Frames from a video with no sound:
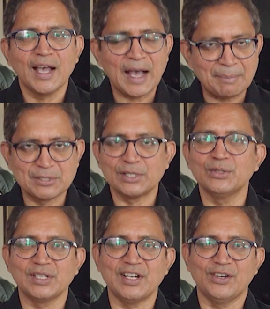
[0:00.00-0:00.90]

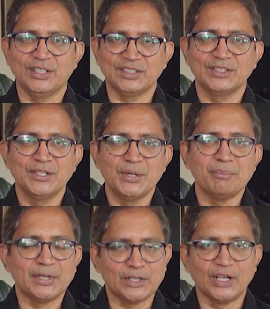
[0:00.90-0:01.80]
absolutely not.
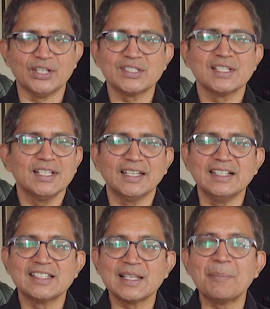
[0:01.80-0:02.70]
Because
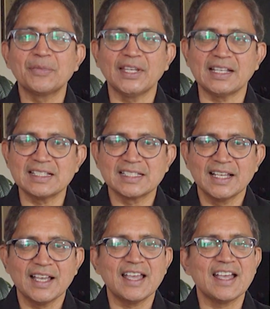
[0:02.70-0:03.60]
in some things,
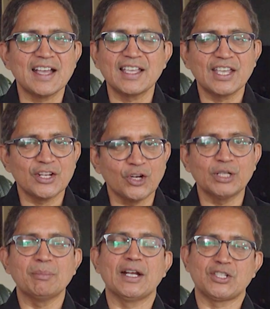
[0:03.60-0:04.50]
AI
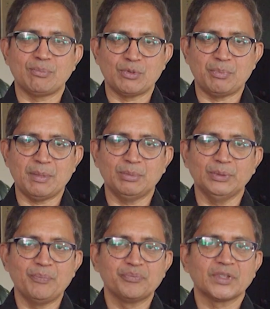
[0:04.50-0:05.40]
cannot match up to people.
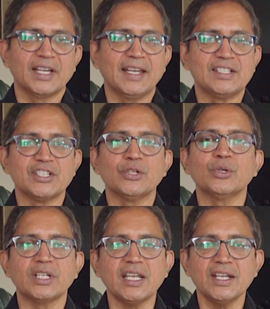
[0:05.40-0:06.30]
At
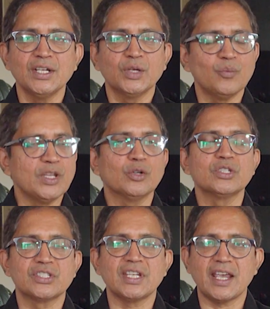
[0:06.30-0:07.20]
Zenoti, we
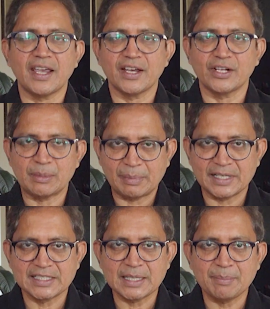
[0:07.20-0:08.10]
don't see AI
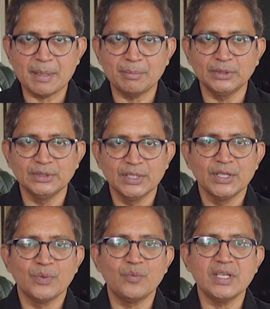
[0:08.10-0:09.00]
replacing people.
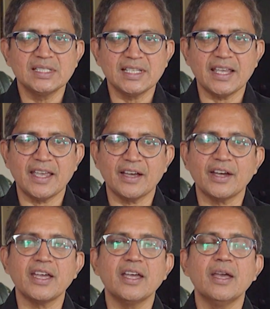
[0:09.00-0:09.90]
We see
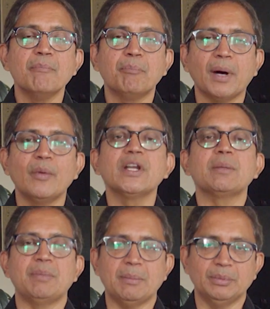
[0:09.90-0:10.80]
AI empowering
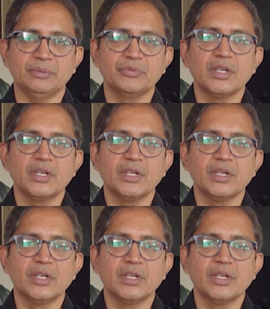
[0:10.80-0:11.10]
people.